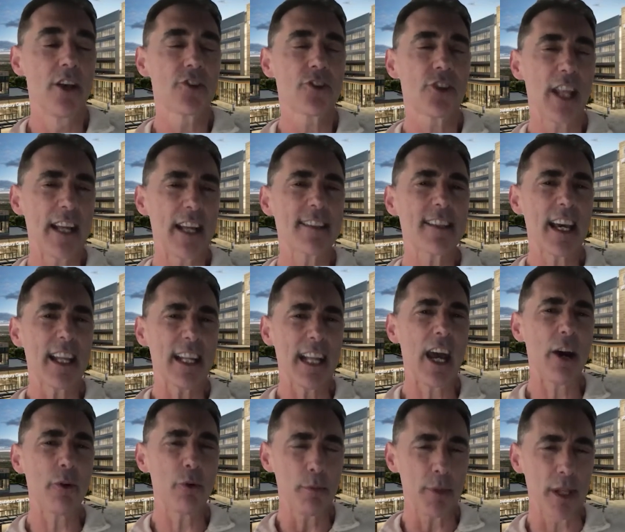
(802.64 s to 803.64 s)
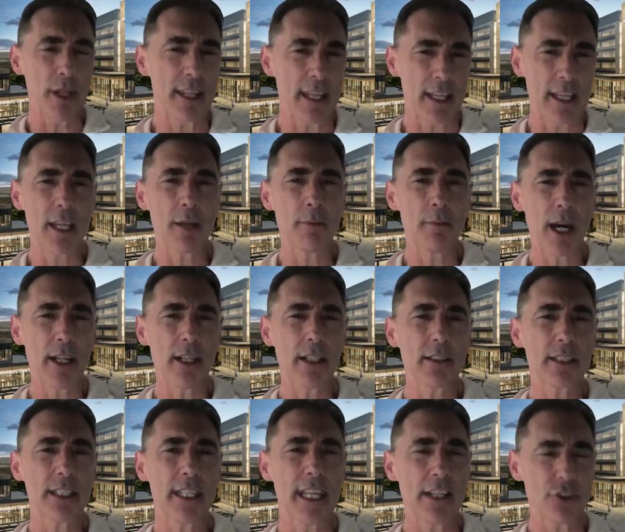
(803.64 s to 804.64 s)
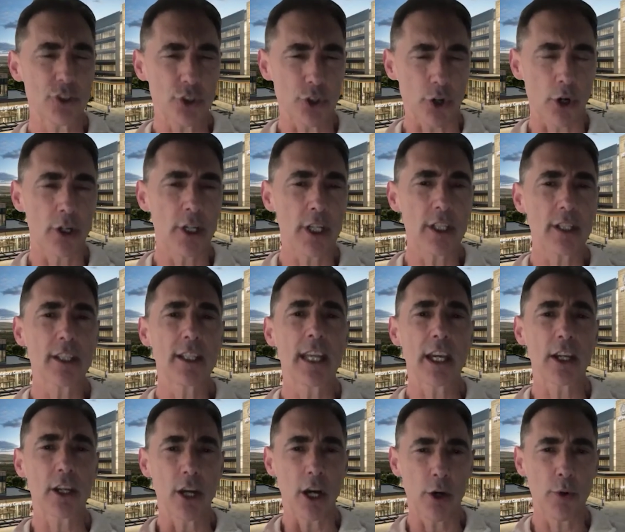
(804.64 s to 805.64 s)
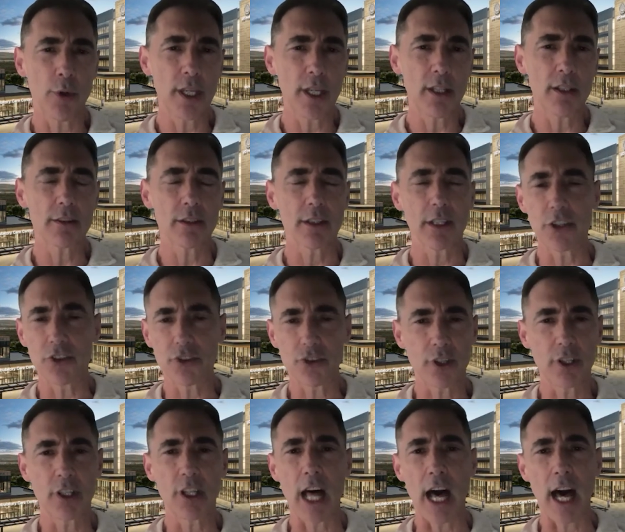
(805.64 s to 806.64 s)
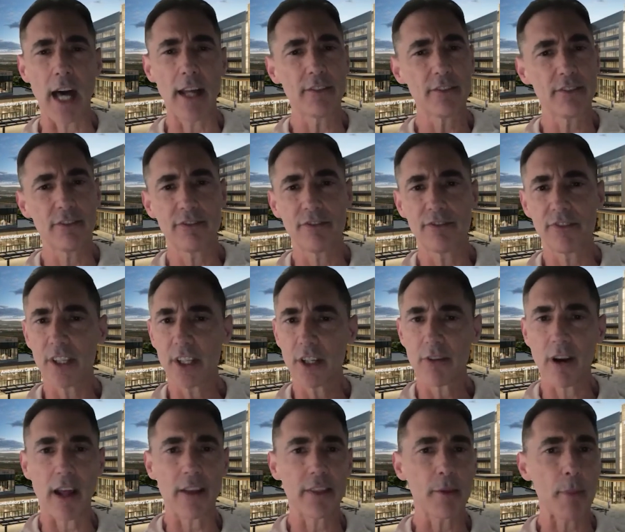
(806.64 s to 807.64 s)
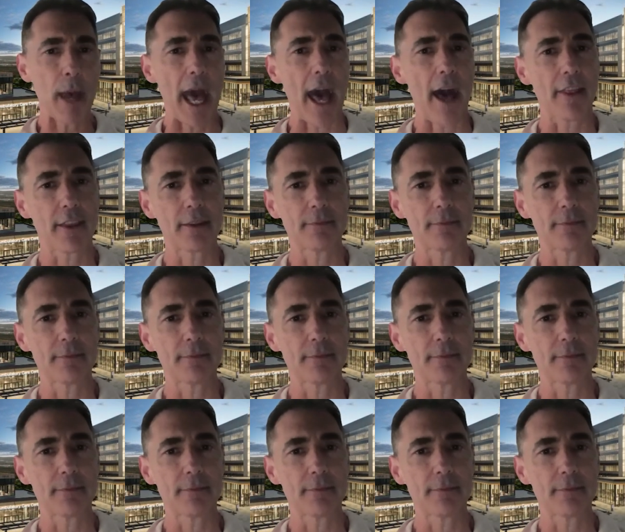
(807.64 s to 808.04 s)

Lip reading: So that's kind of how we've been thinking about it. Get started, get going, listen a lot, figure out the path.